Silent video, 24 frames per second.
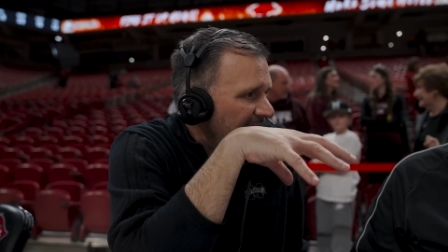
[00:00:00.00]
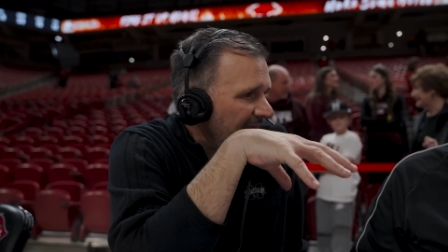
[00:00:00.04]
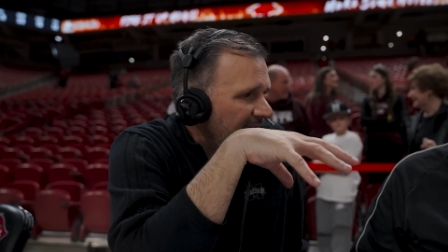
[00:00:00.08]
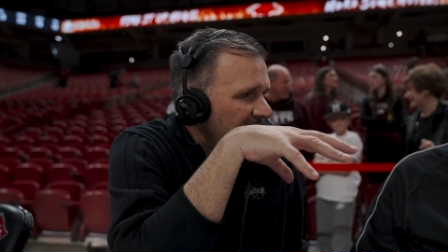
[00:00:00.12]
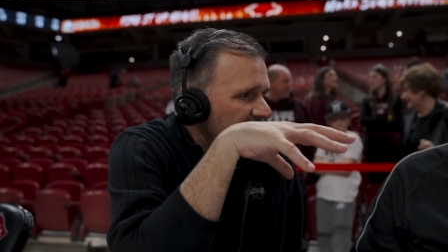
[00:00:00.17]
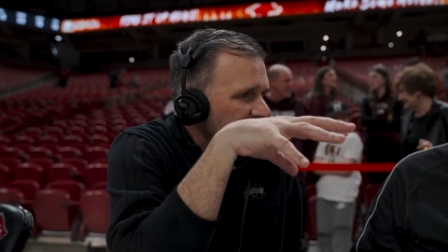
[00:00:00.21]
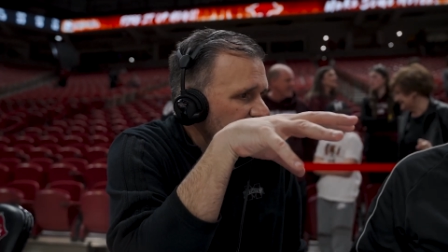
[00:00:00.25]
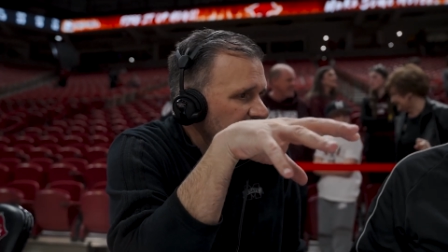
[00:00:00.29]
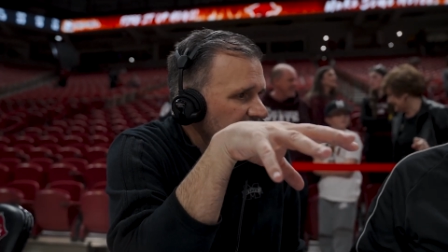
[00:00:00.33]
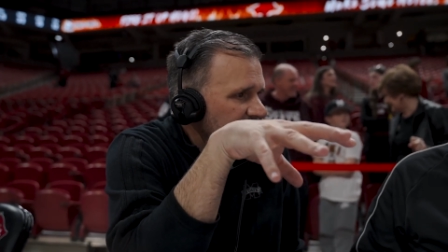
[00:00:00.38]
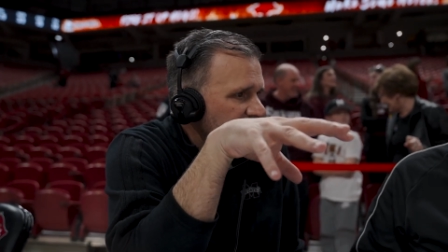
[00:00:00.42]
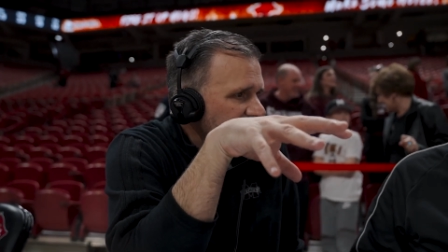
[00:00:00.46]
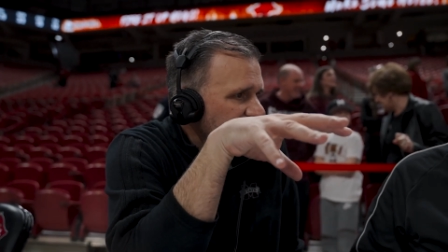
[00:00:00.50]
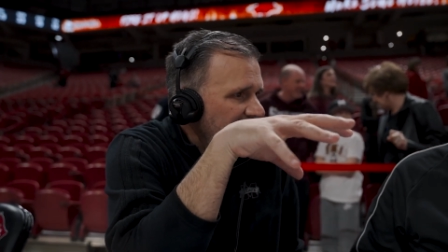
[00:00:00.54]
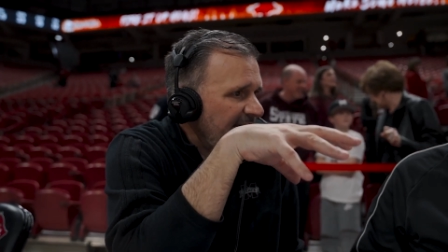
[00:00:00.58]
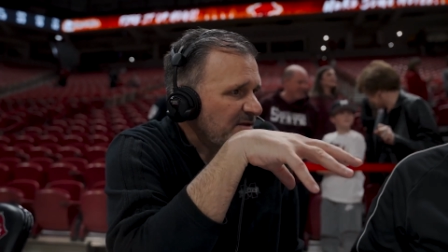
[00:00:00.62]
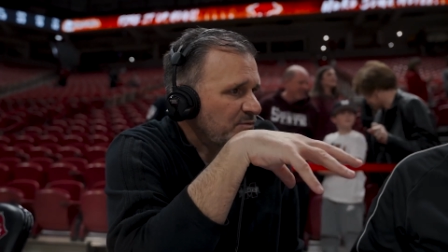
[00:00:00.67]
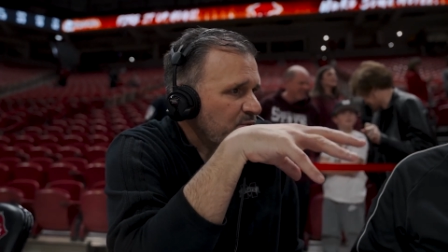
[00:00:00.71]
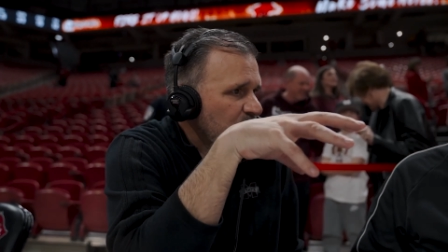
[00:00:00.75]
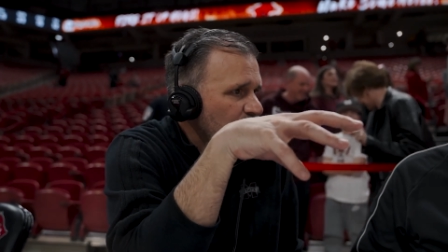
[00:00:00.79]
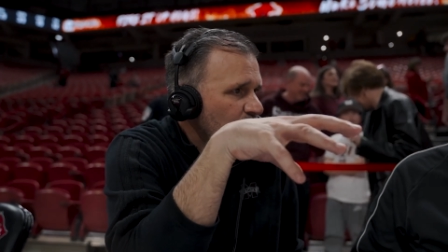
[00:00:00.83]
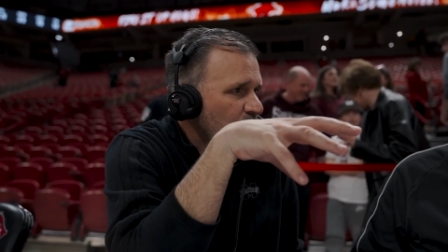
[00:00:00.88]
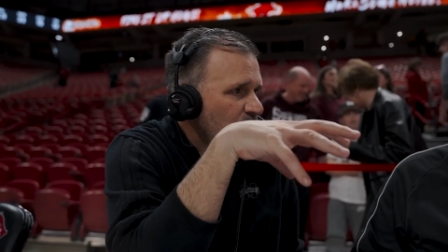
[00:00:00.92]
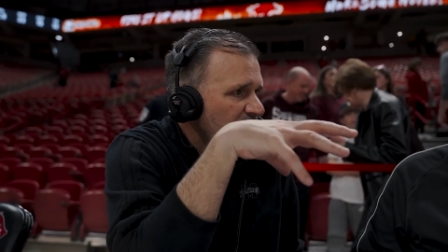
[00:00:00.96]
Like,
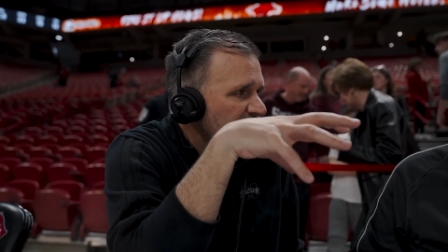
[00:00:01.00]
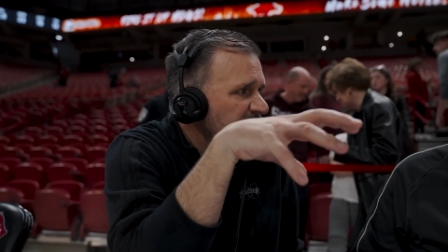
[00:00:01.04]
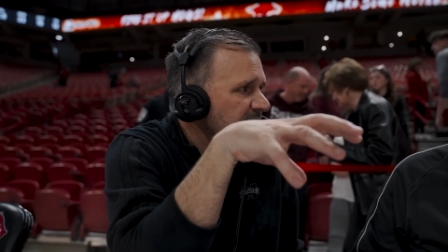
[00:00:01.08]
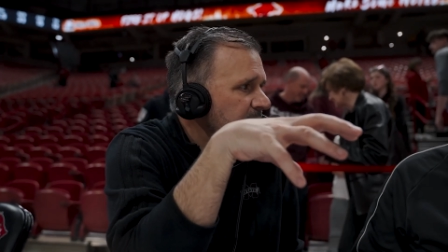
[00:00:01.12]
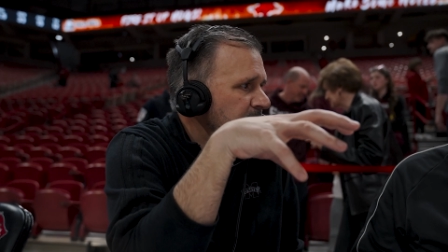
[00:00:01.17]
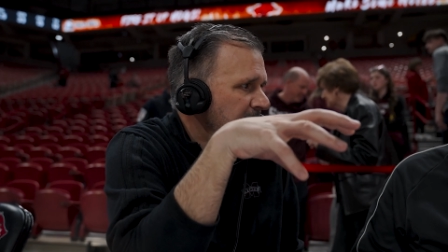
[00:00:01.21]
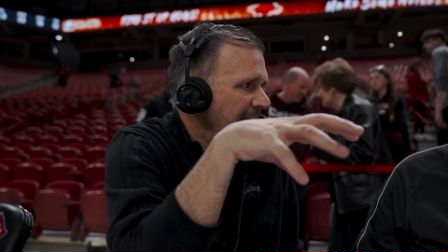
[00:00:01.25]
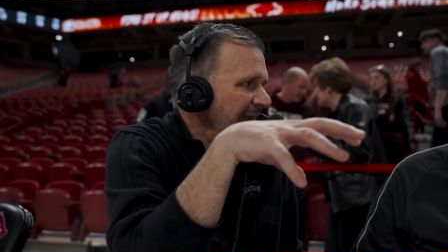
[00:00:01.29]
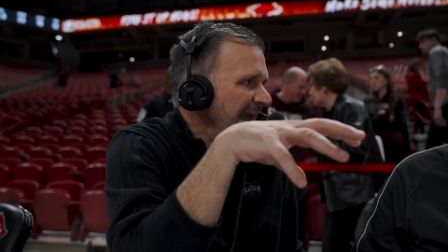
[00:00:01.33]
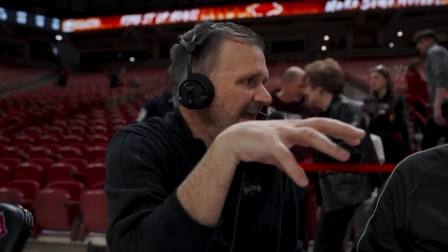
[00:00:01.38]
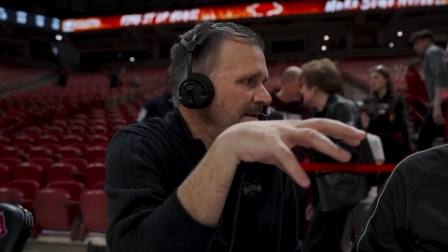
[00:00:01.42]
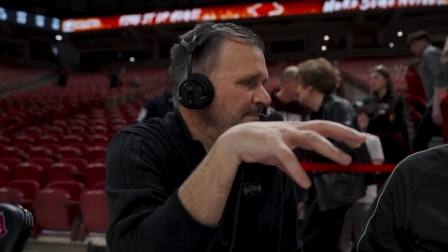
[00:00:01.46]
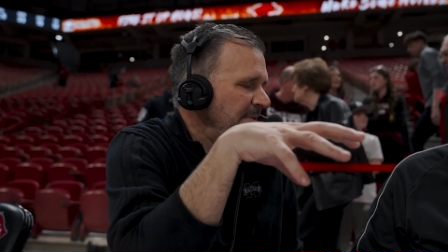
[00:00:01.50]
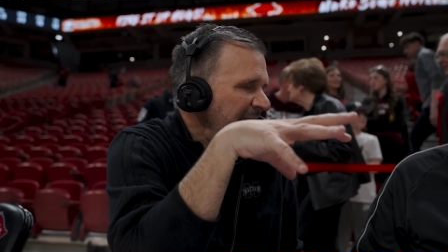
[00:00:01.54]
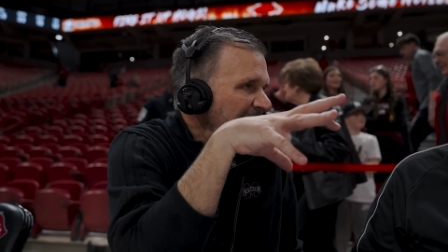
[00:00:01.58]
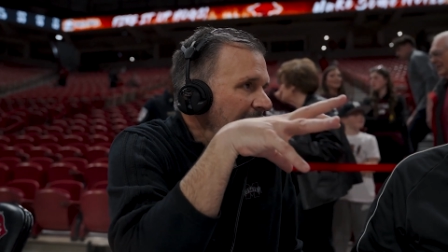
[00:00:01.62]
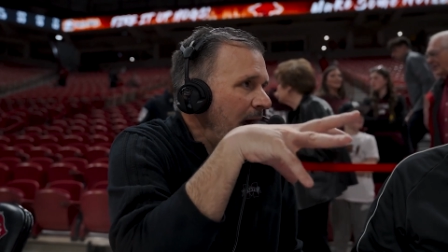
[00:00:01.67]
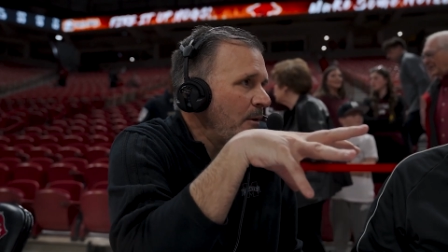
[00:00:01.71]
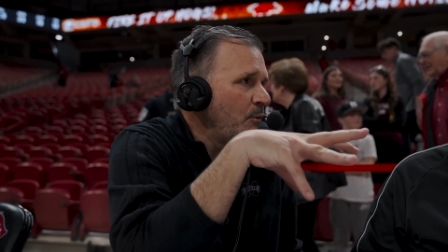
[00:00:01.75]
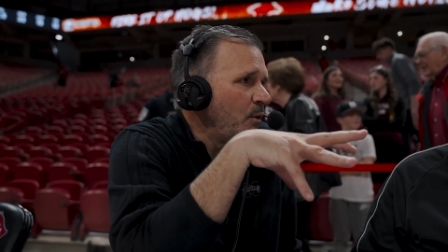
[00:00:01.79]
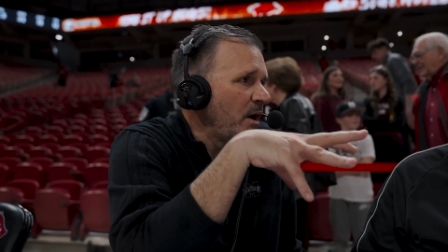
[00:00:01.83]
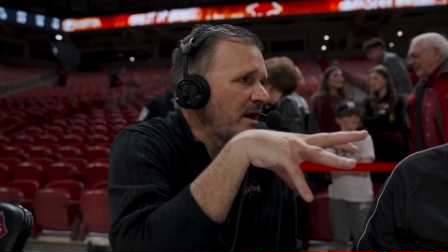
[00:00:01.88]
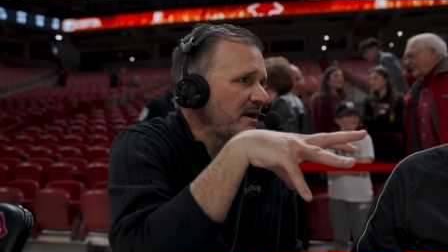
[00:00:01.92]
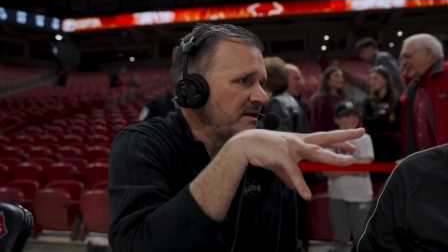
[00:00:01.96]
guys, we're in man, but
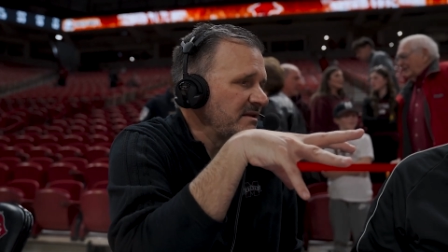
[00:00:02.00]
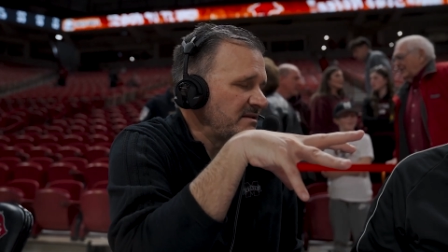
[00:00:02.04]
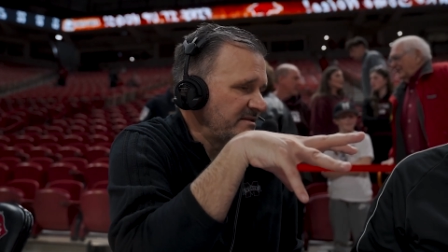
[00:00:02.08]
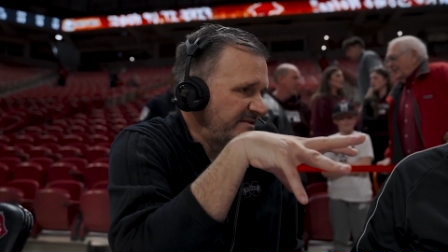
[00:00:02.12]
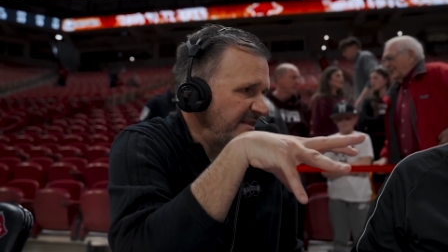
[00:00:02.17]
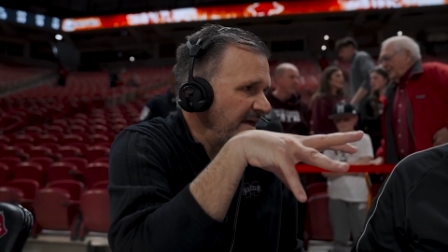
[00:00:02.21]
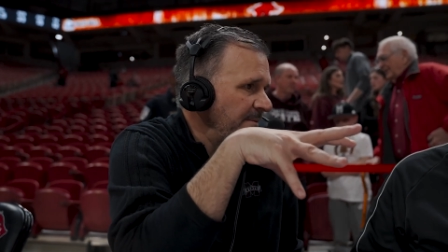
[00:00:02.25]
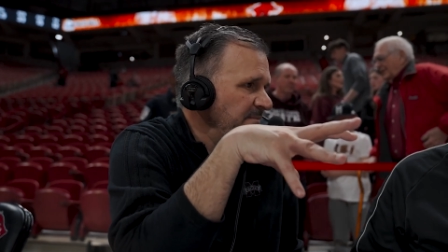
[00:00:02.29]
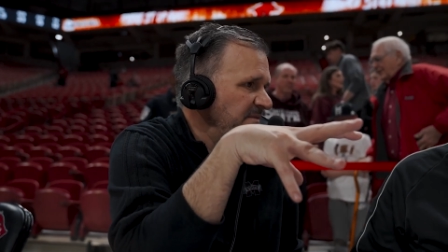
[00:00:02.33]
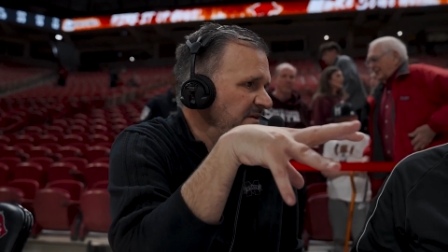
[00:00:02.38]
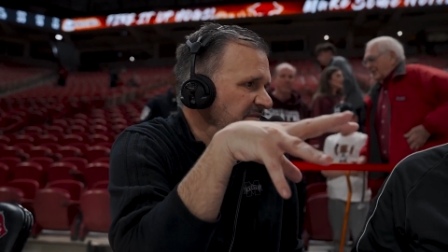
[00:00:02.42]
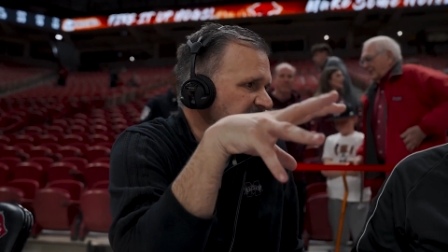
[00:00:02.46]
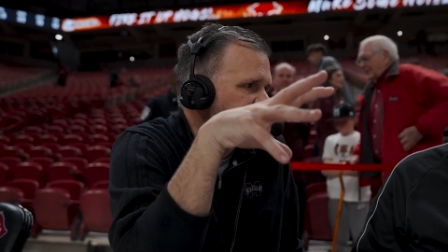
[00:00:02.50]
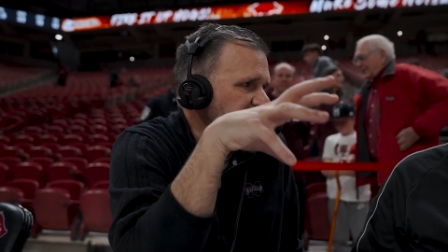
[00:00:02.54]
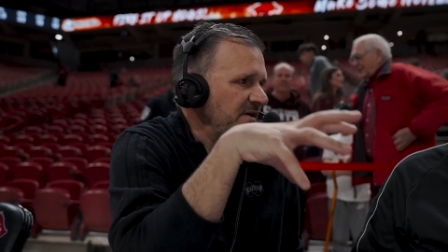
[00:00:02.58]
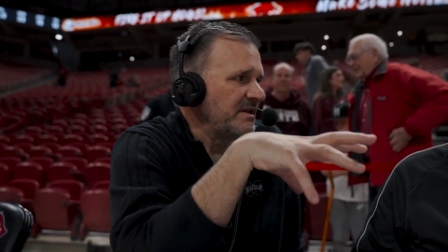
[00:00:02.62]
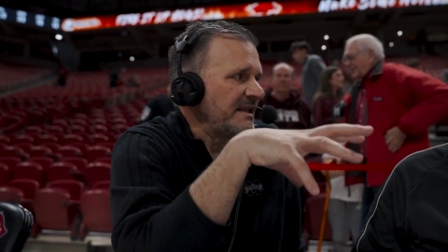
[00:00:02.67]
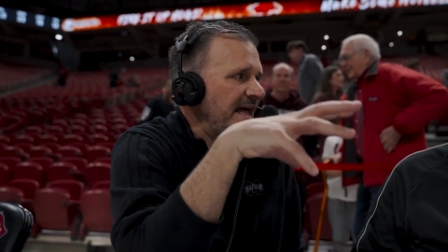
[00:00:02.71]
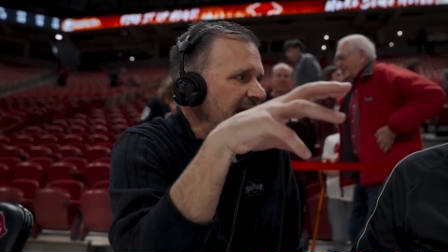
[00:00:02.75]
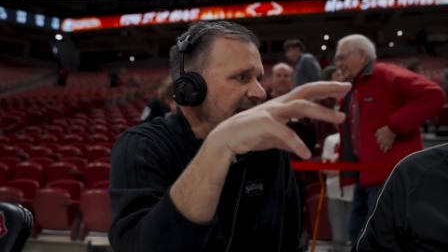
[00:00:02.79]
I wanted them to feel